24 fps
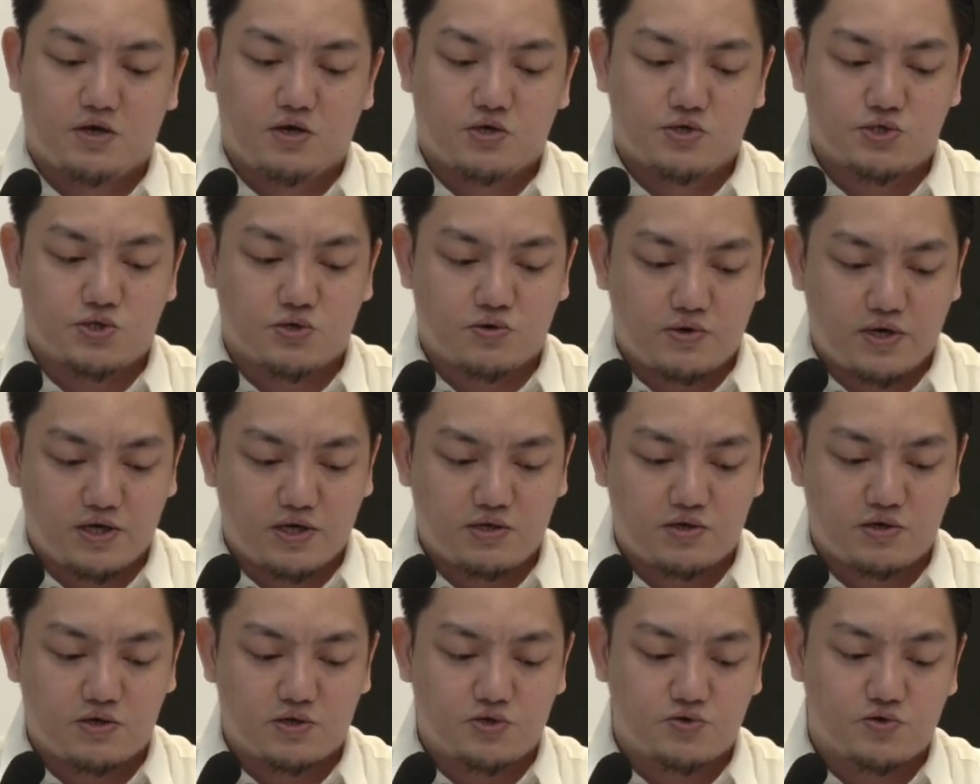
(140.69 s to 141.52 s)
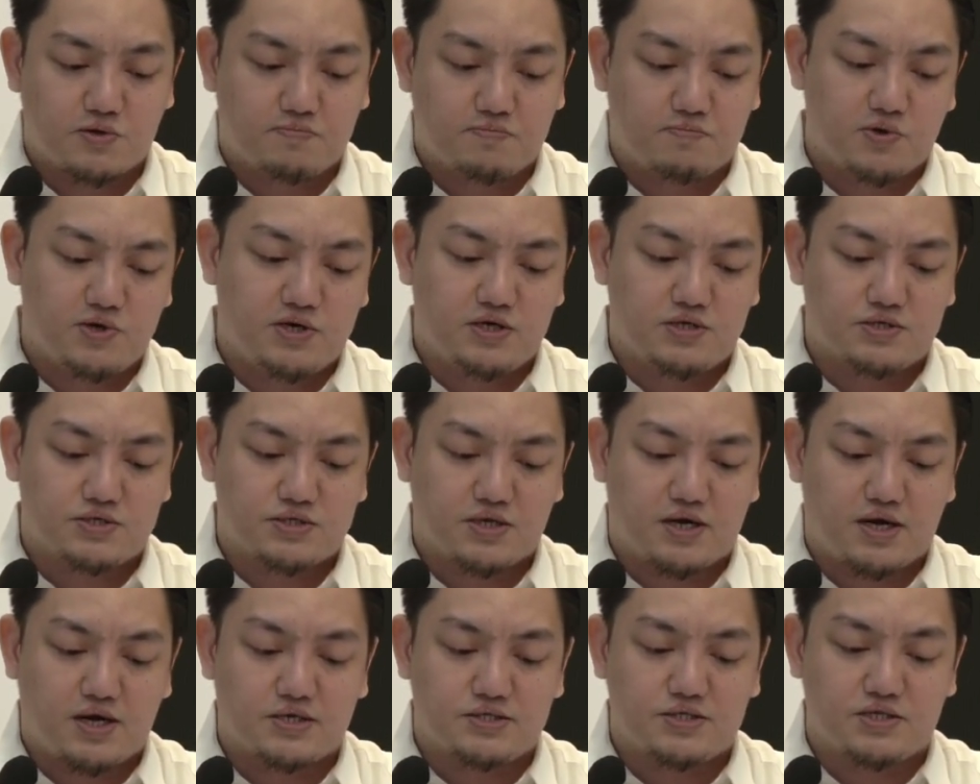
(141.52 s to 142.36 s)
surrendered to the police
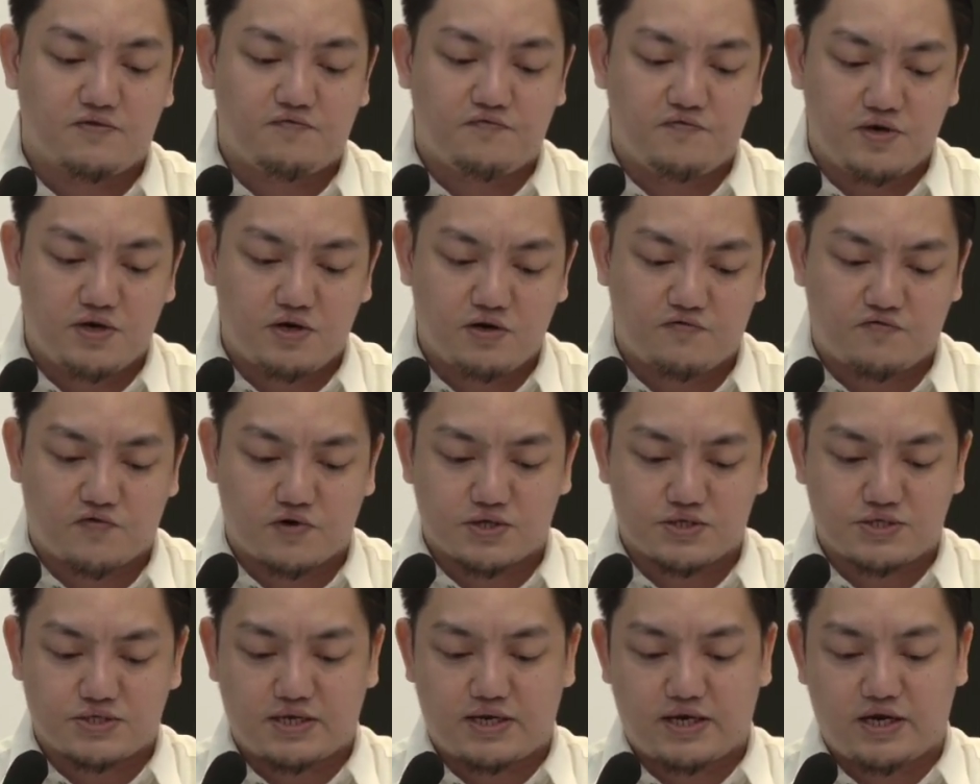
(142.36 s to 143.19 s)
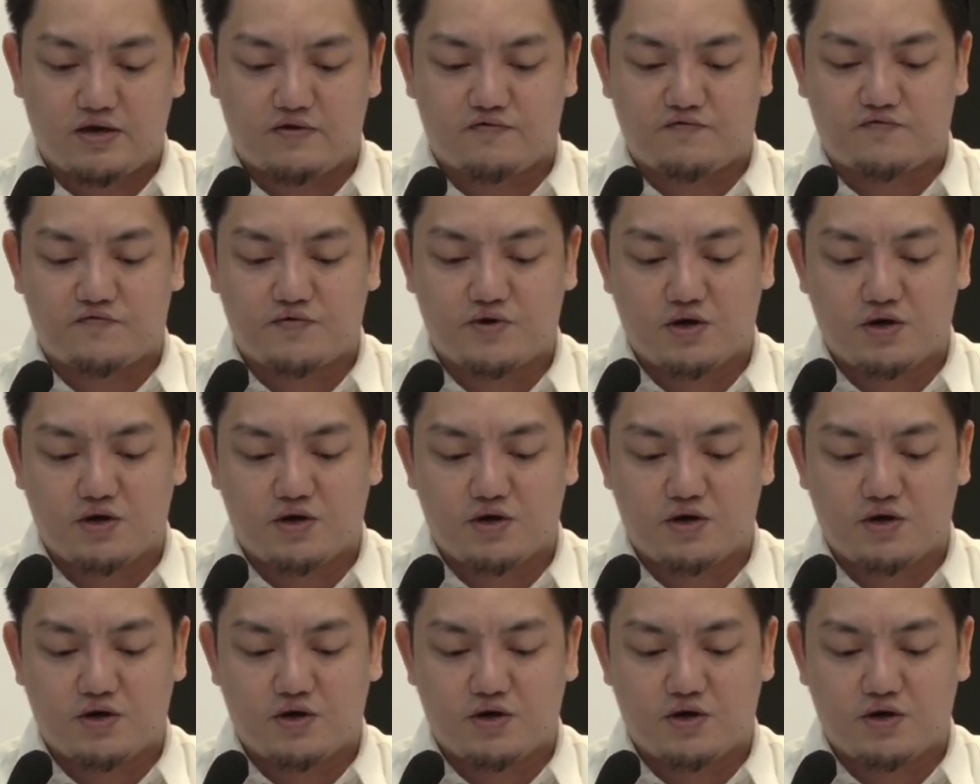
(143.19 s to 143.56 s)
as he feared for his life,